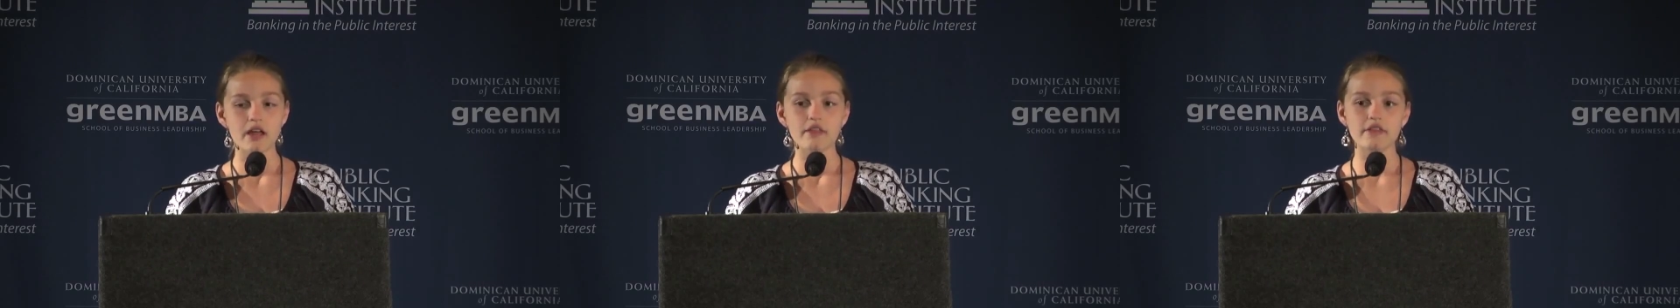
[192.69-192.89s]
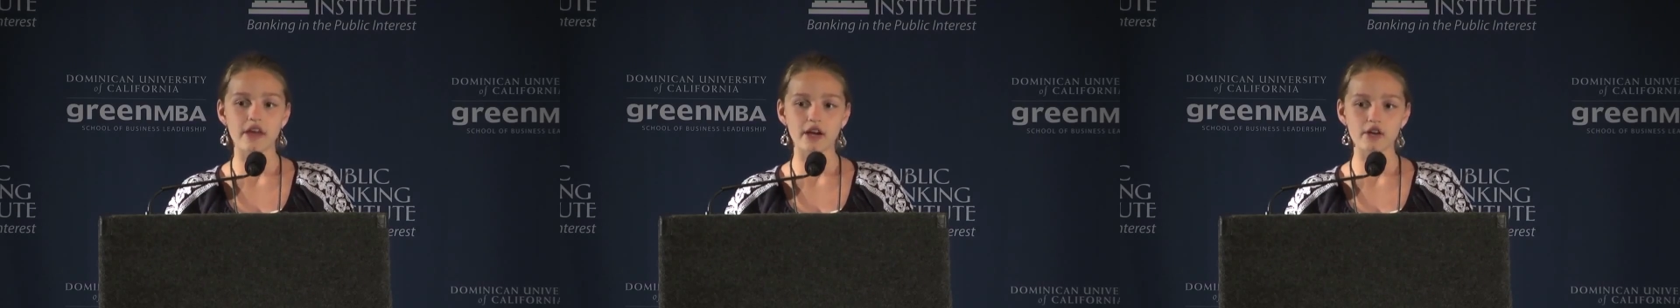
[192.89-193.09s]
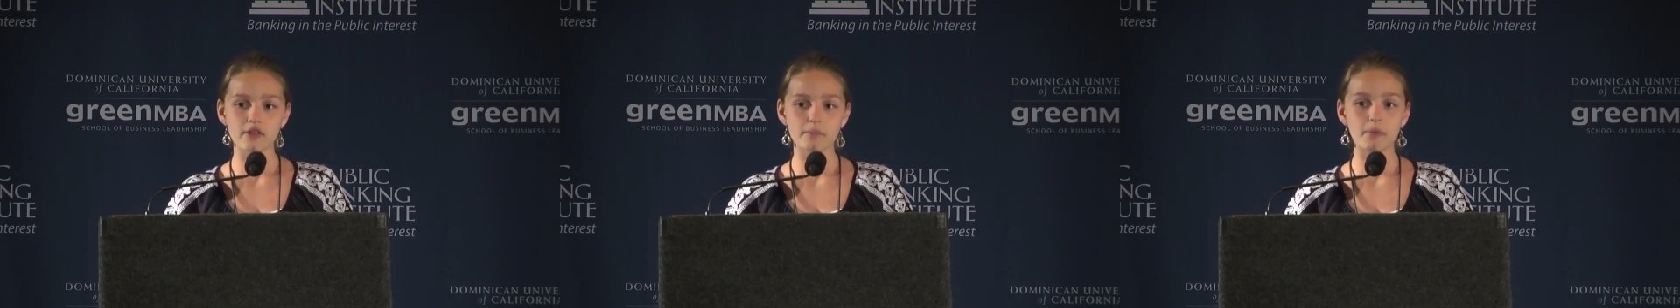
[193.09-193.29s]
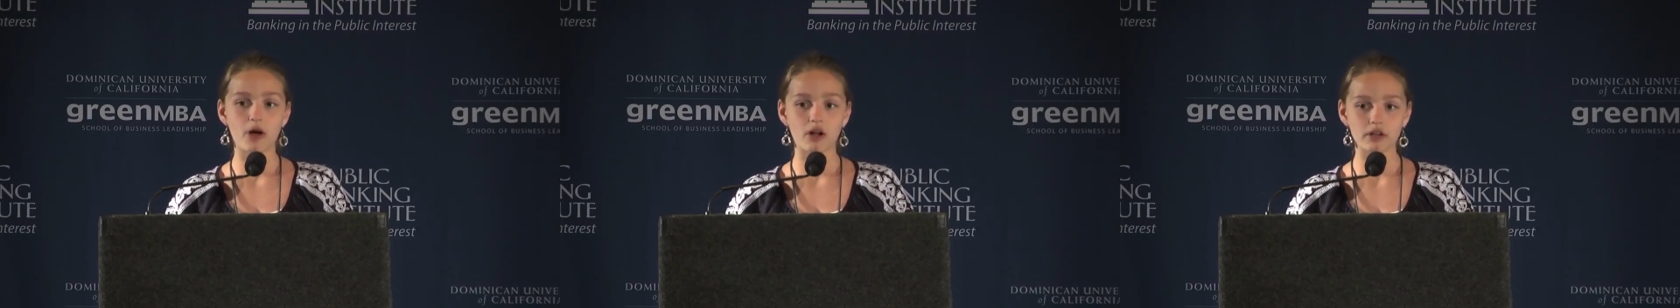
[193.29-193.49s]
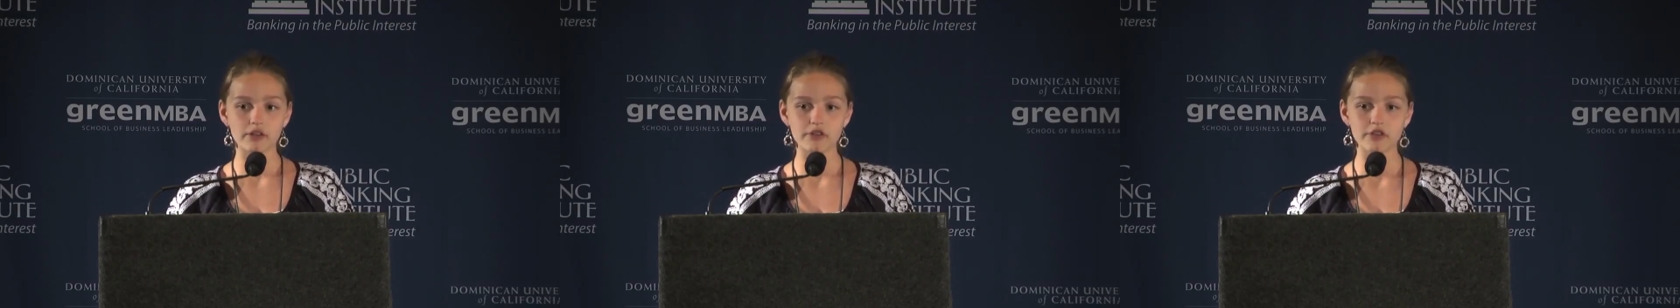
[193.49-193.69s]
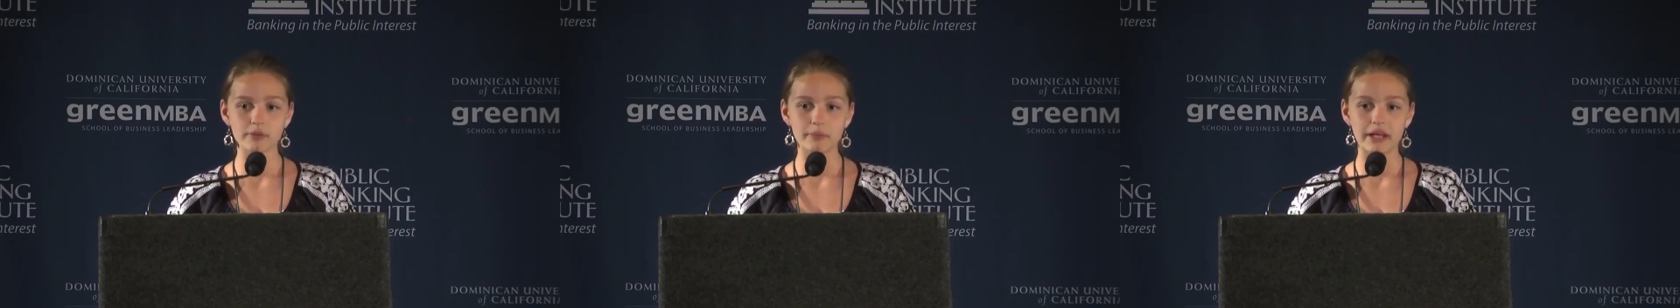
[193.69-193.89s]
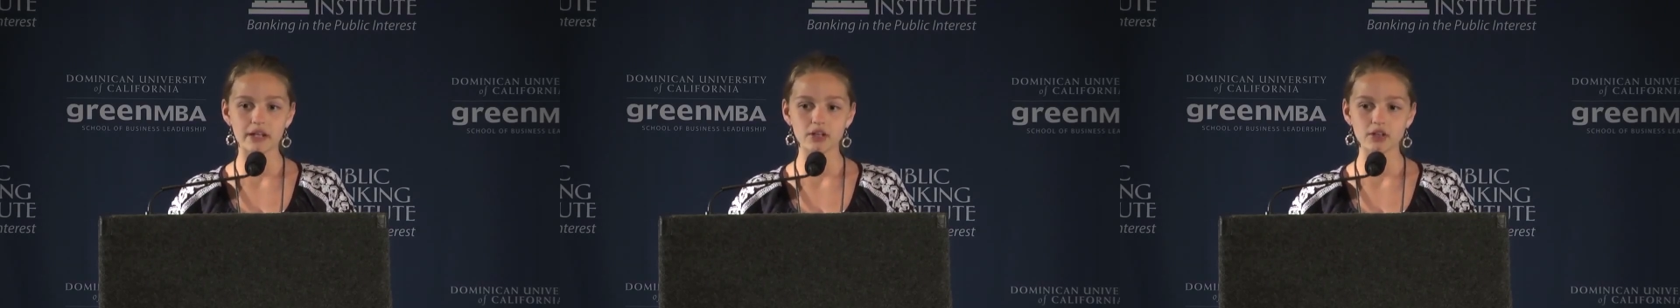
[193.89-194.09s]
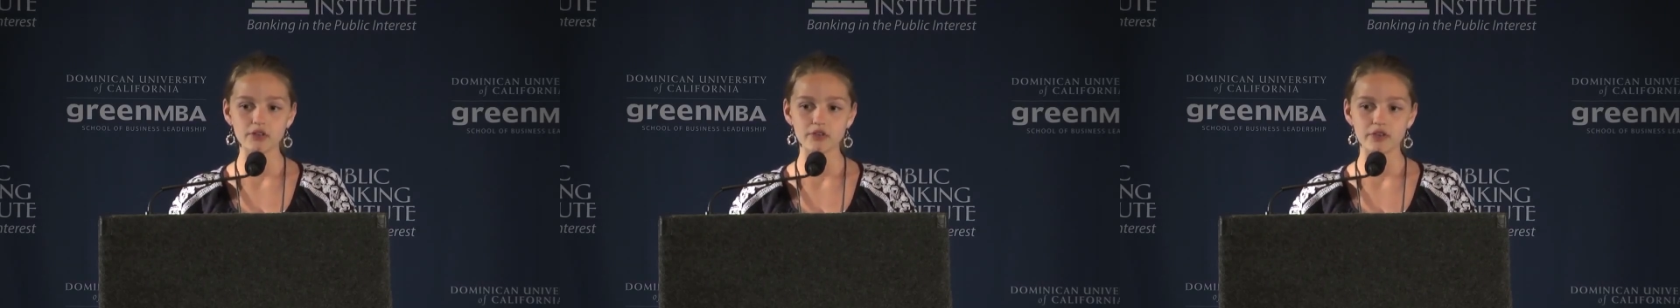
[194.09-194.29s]
They are the
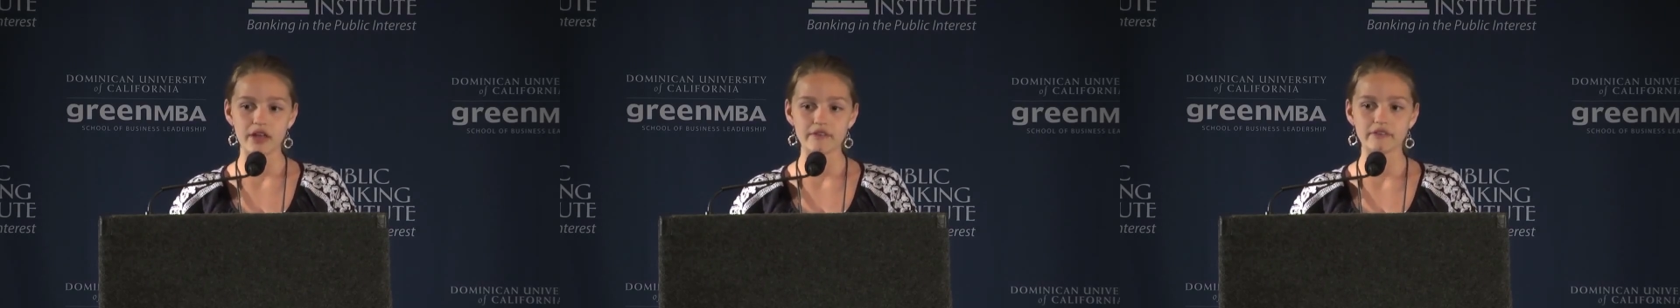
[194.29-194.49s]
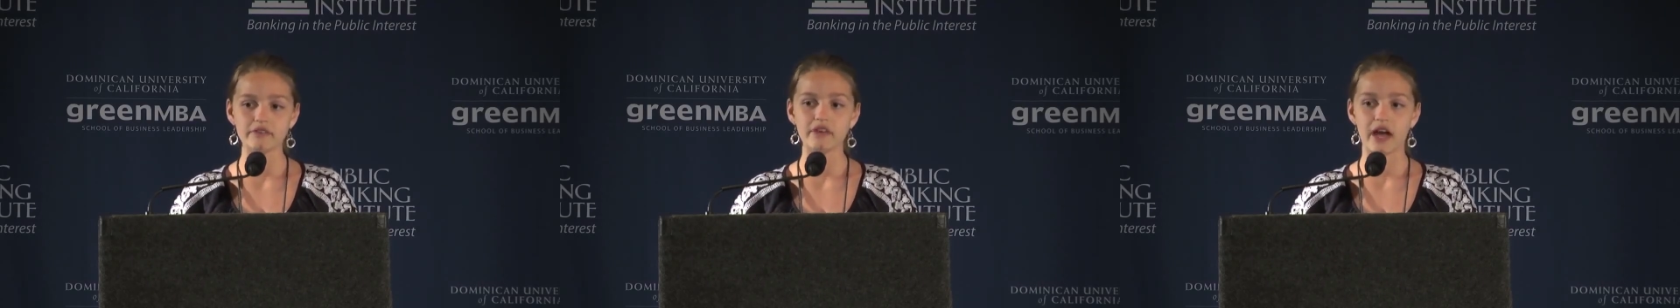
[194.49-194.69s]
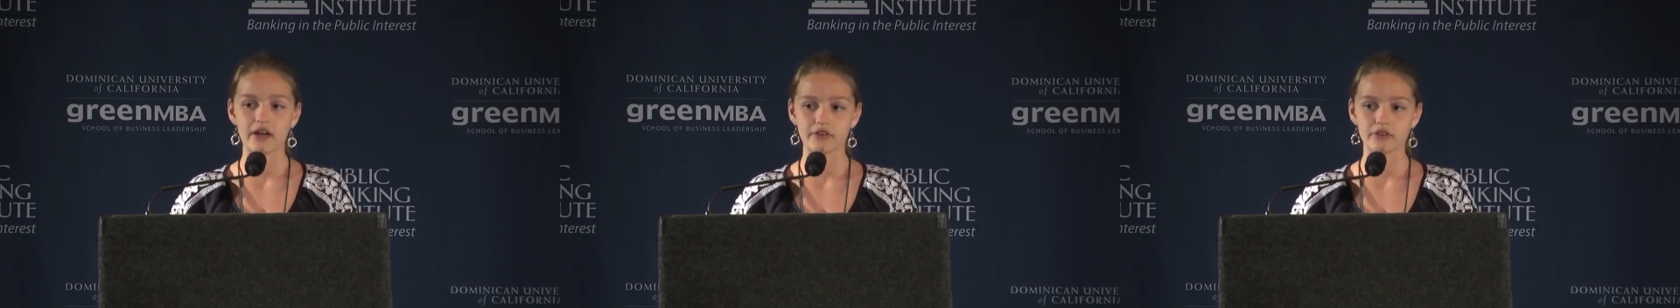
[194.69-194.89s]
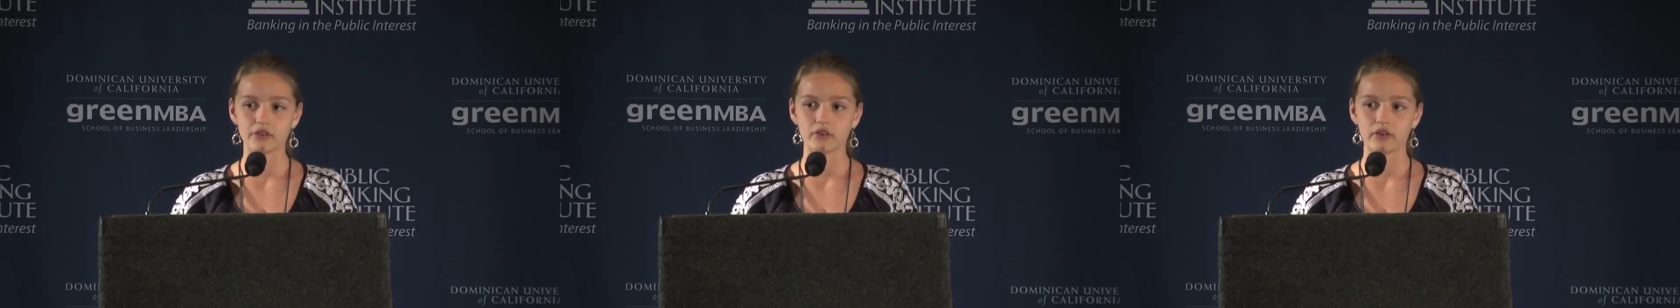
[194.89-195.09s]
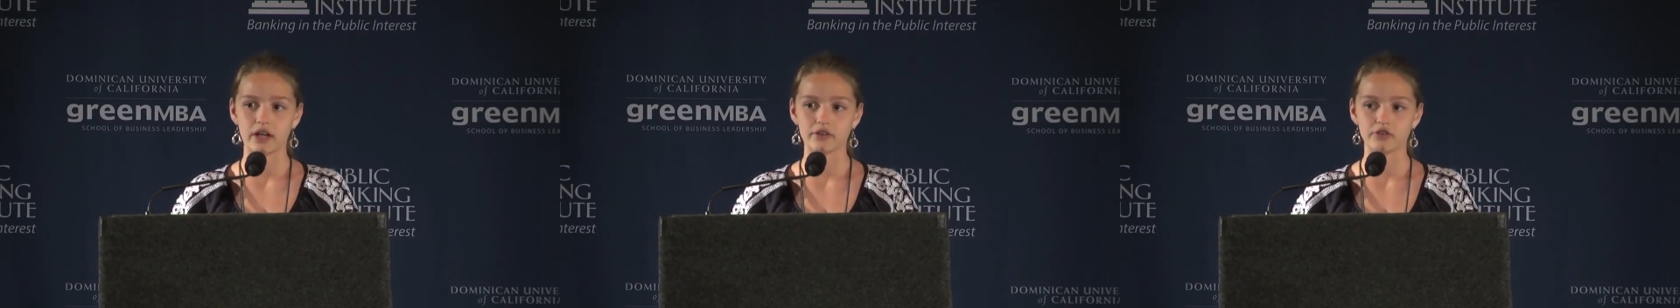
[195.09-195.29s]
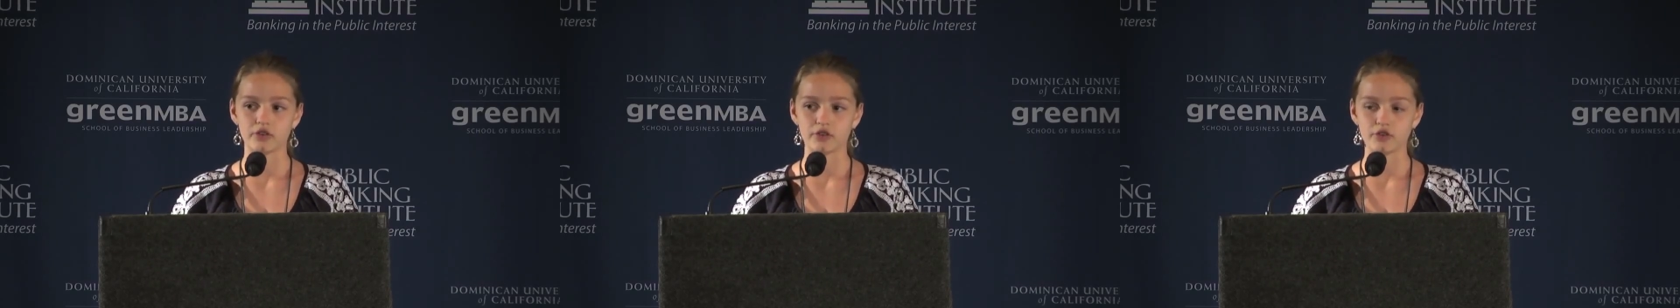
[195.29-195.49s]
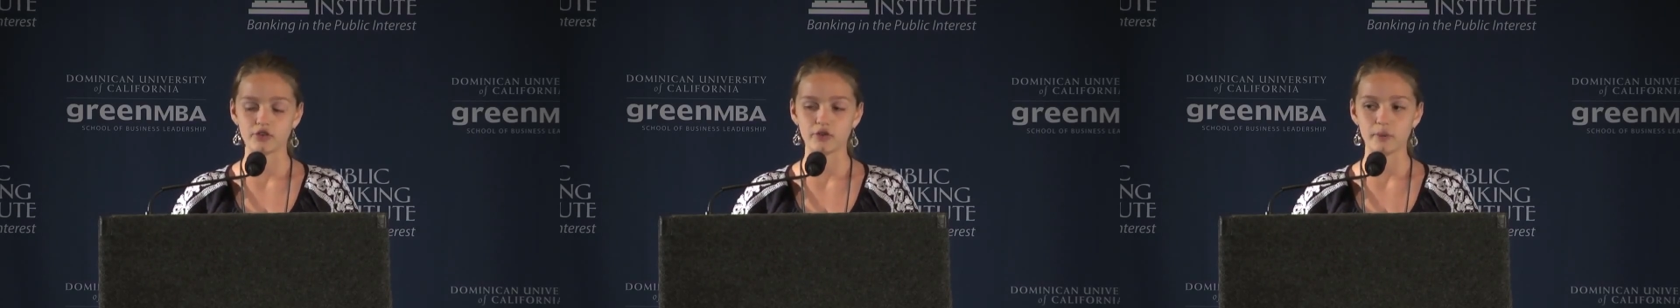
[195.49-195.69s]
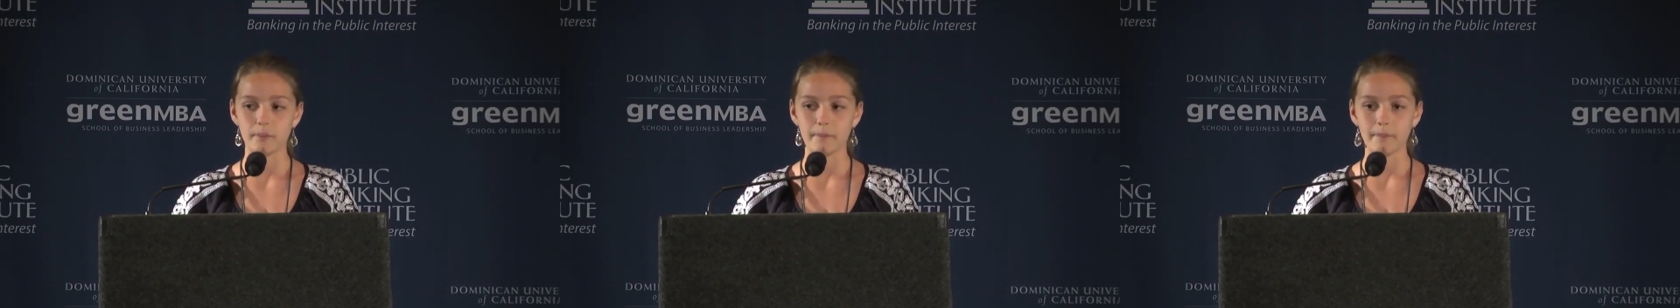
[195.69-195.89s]
policymakers and the tax collectors.